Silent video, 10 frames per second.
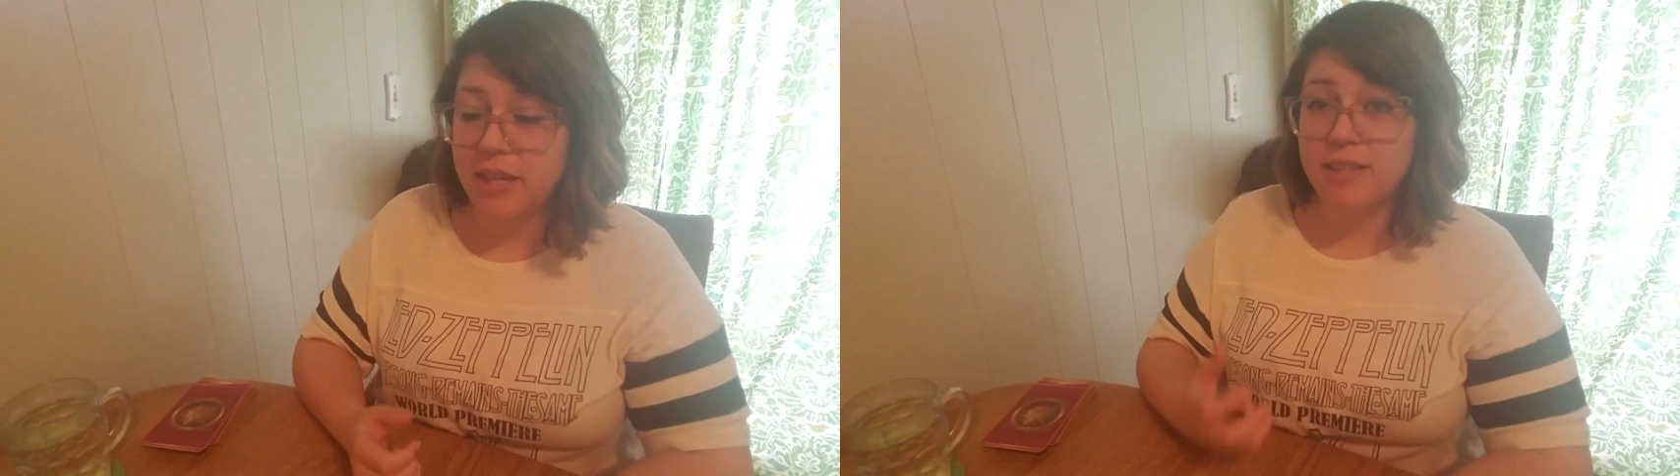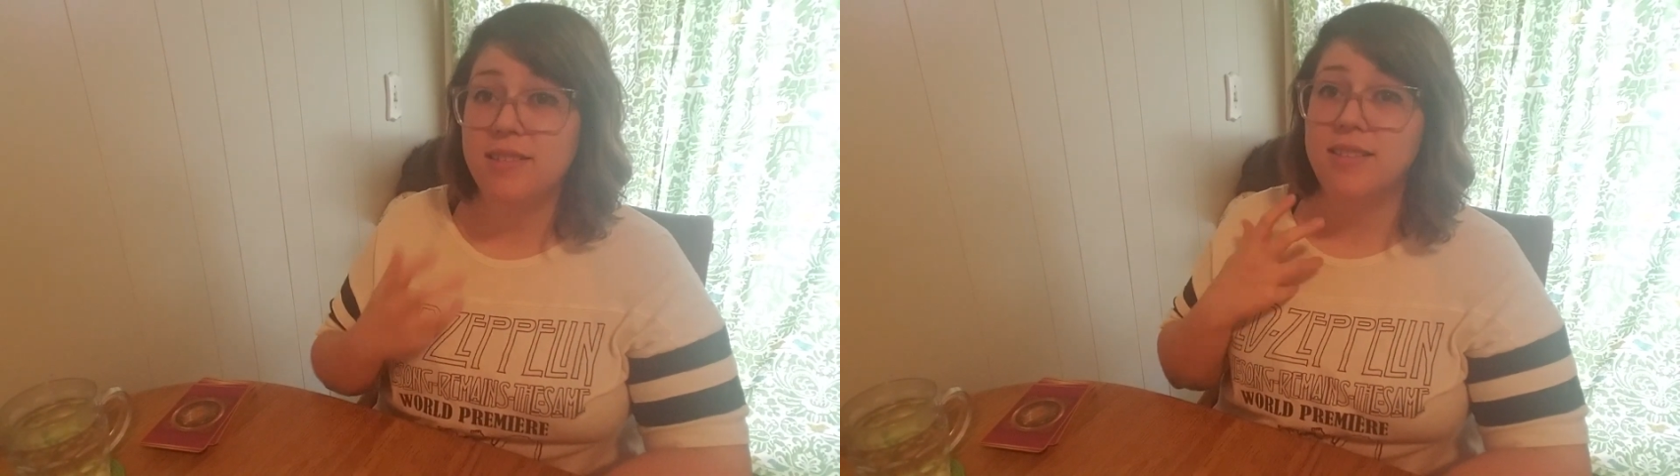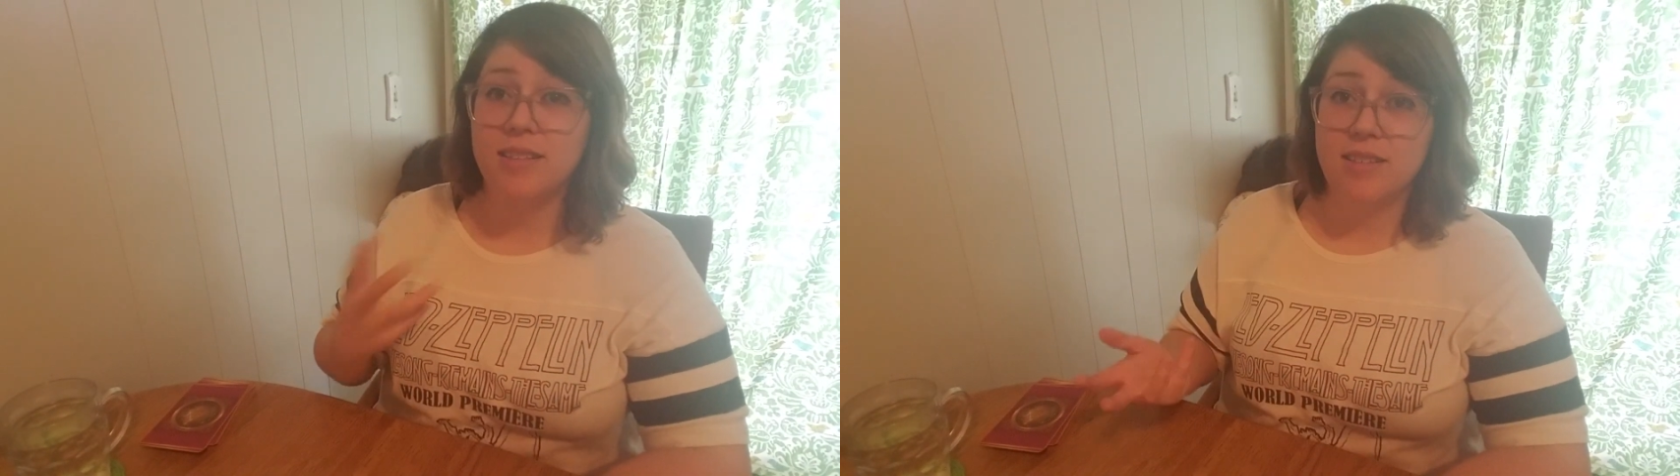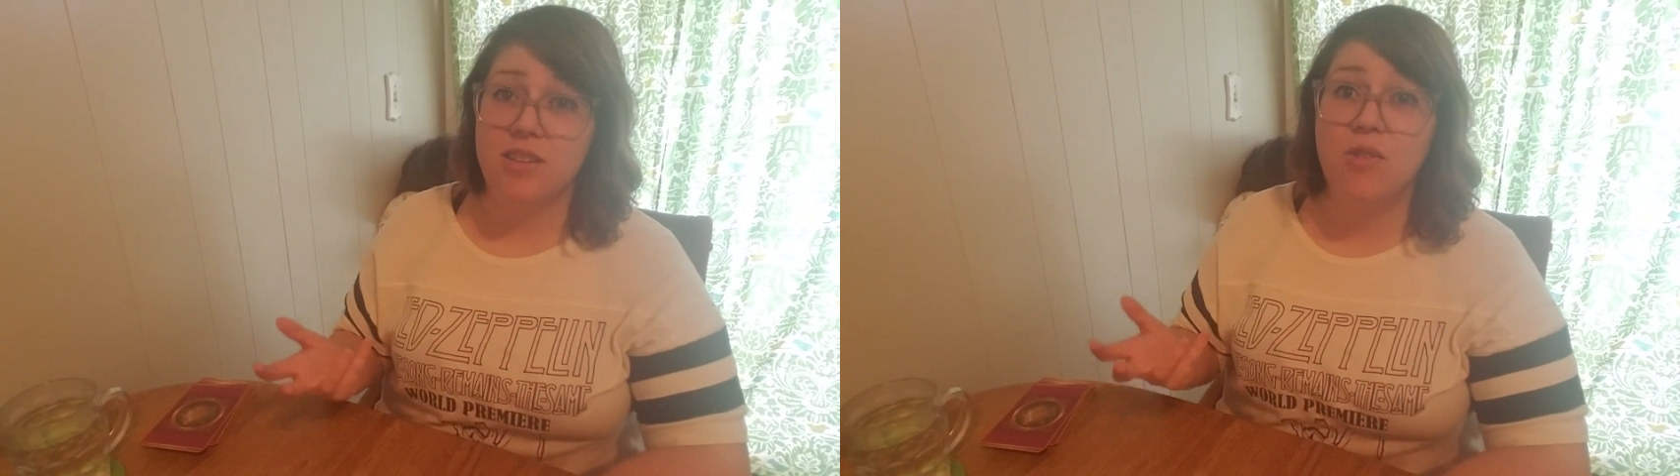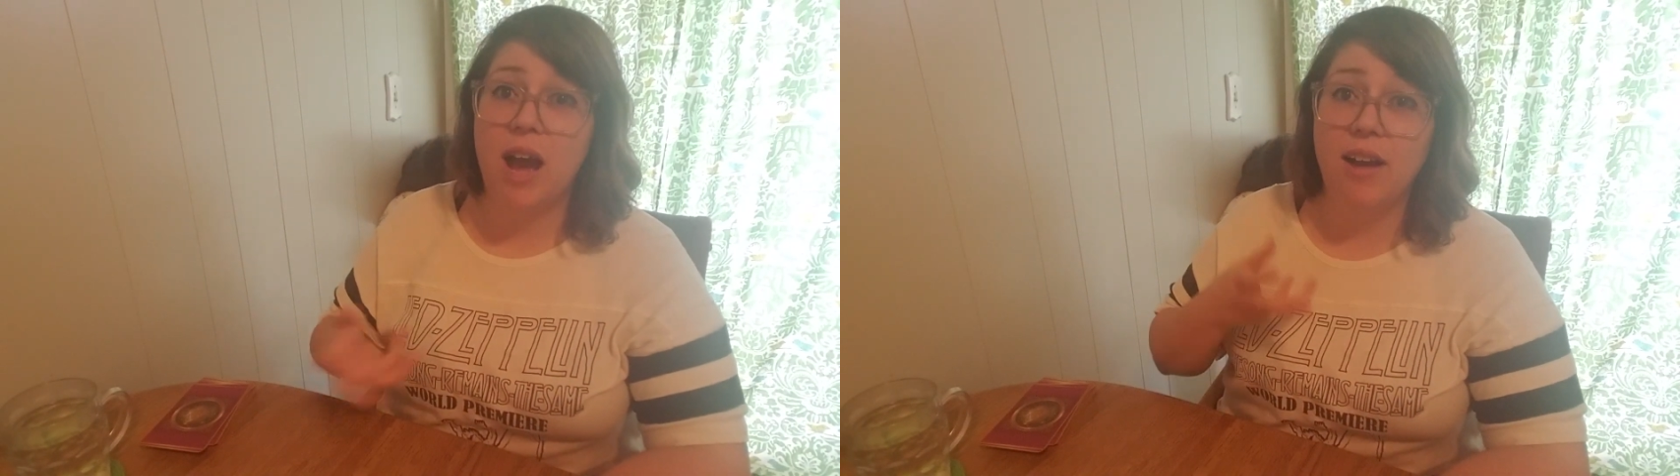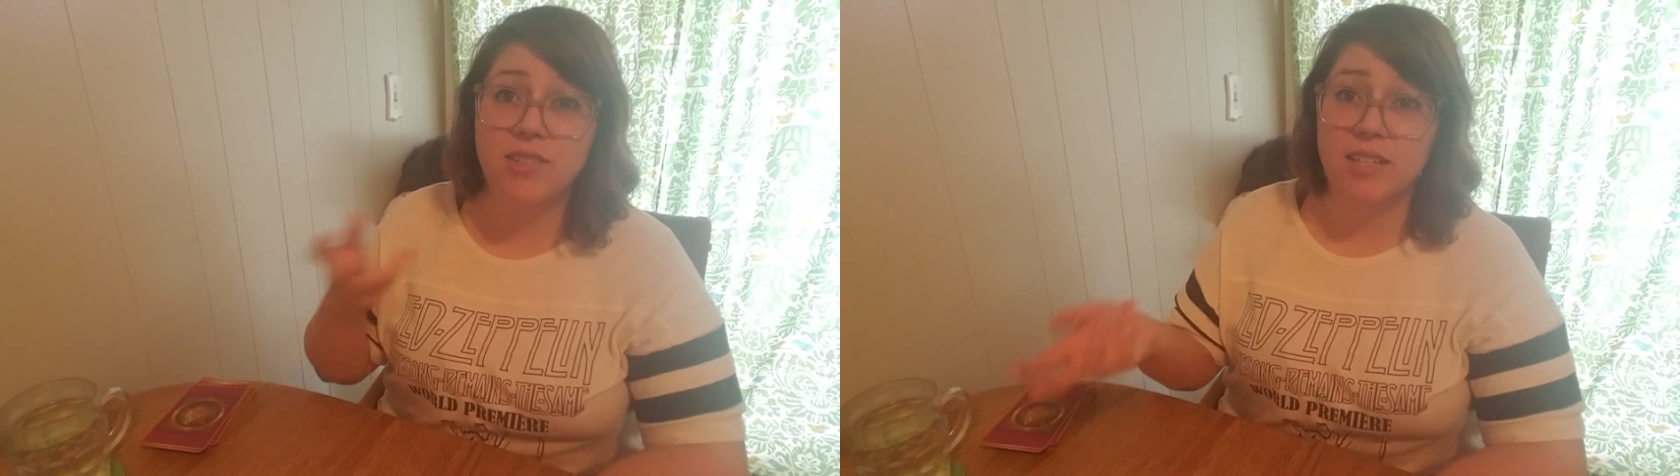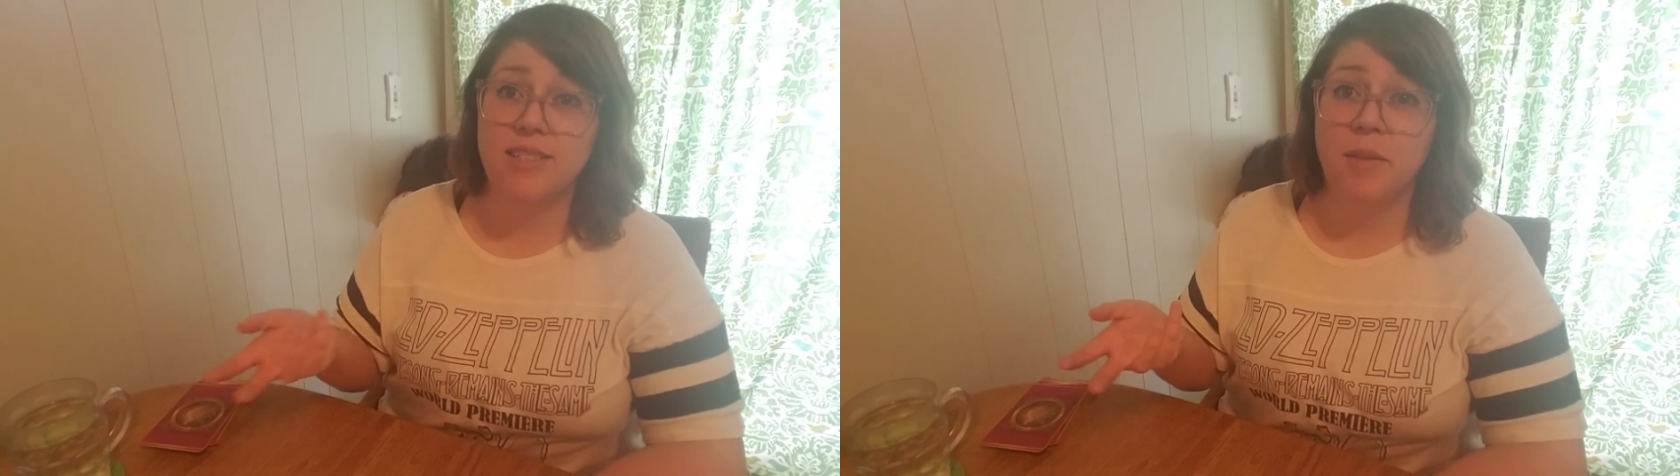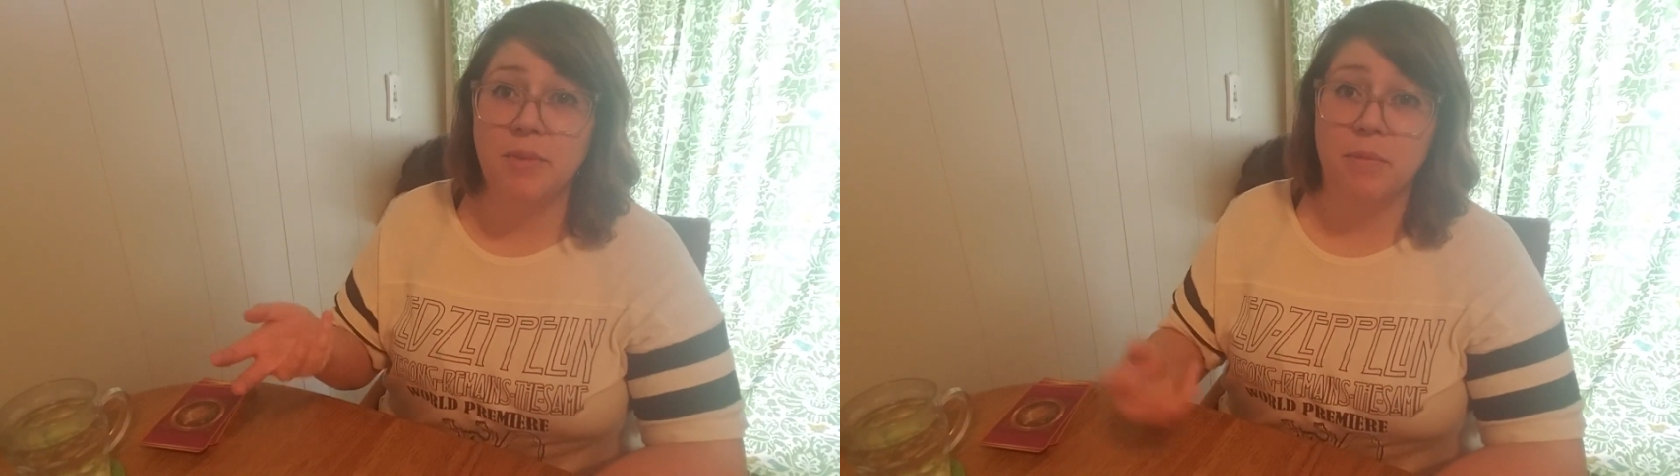is you have to
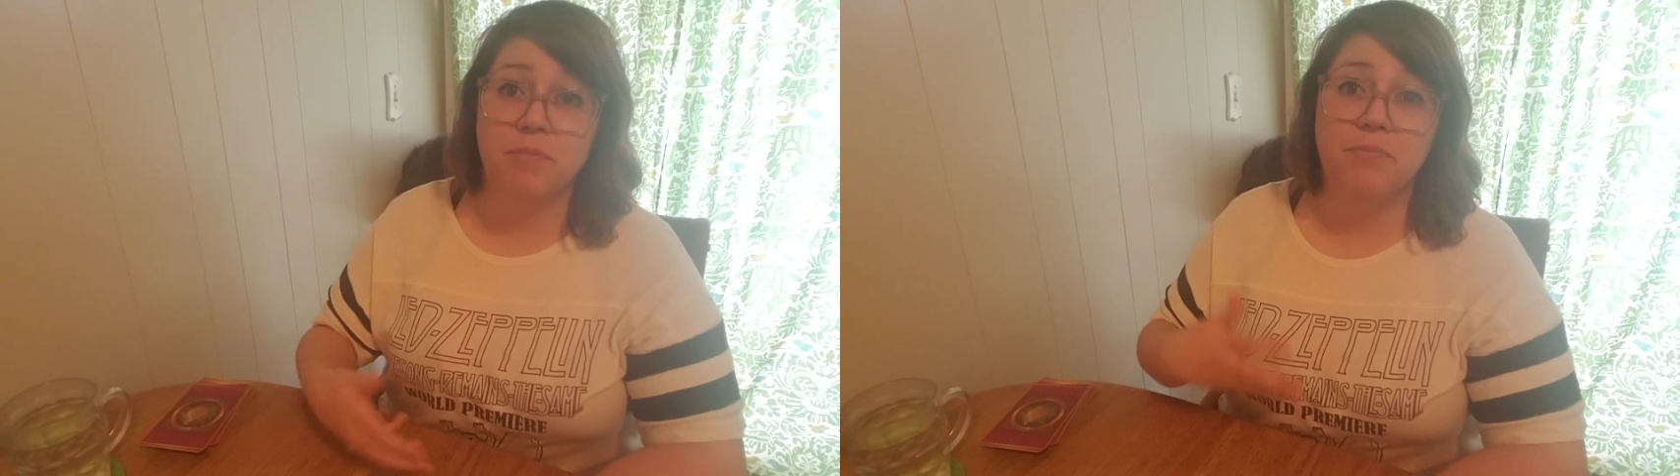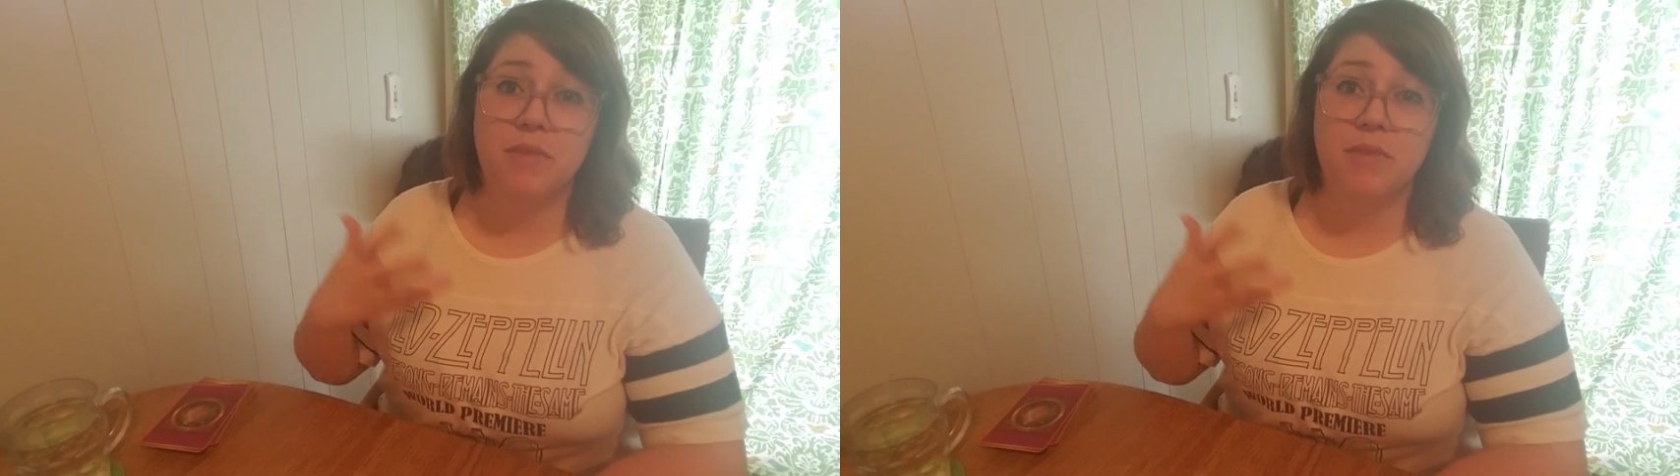accept them.